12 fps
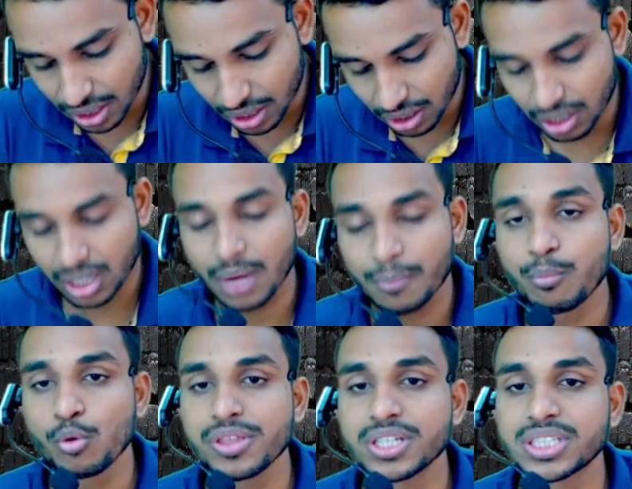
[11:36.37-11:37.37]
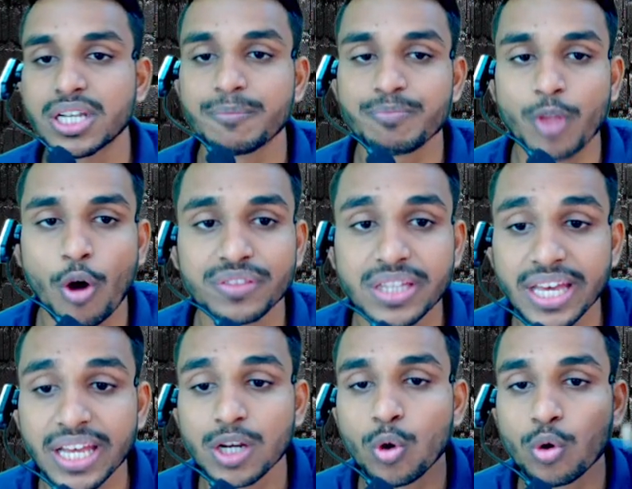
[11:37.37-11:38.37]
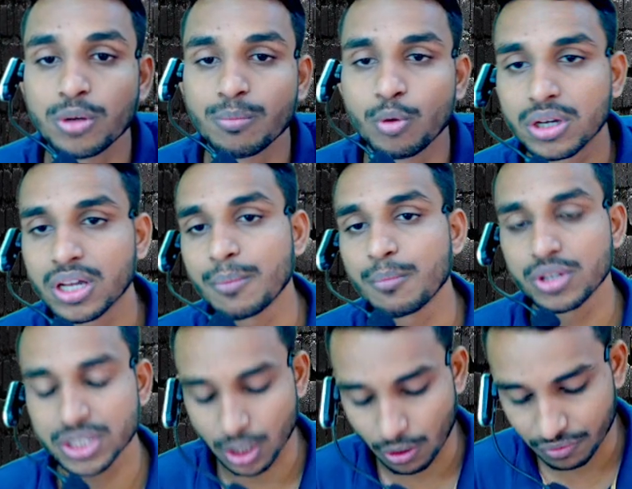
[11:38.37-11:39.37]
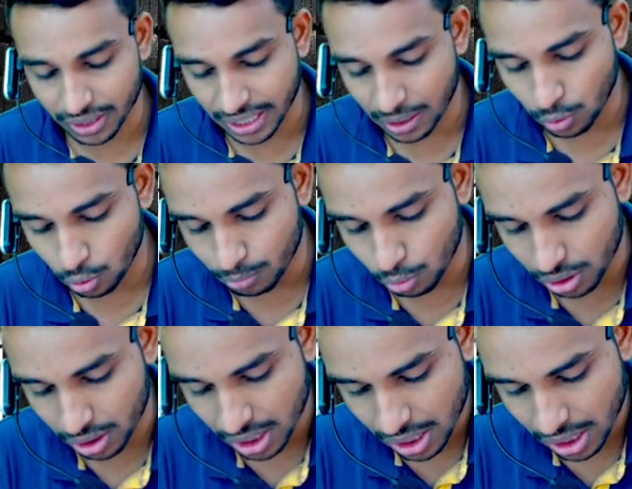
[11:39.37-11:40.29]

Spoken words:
the composition of their loan book